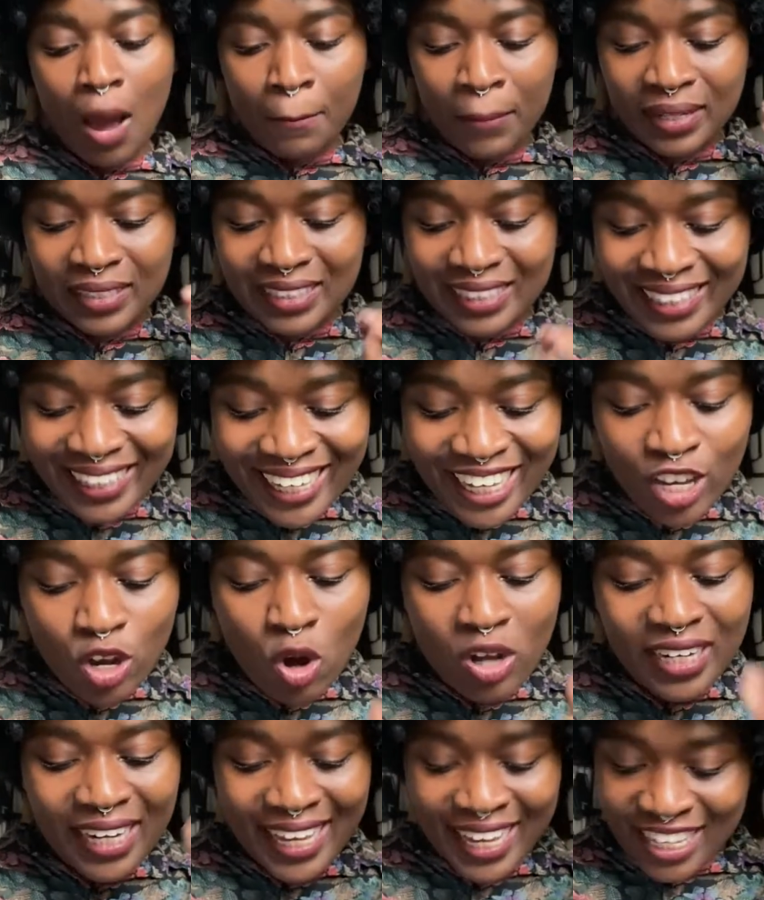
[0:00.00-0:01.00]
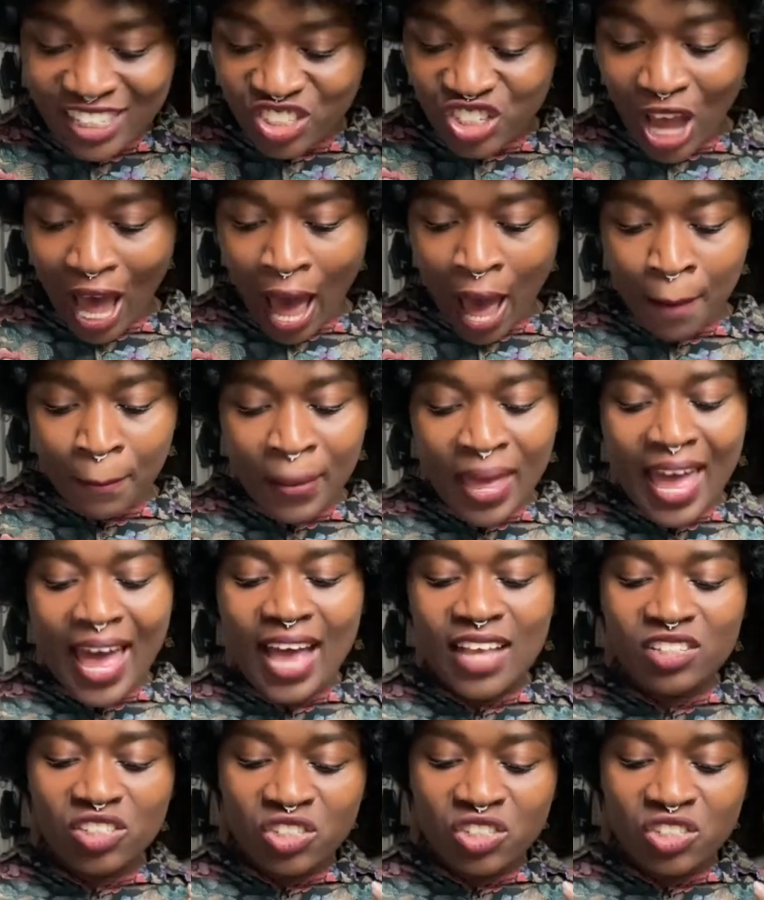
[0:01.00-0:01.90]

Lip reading: but neon hijab and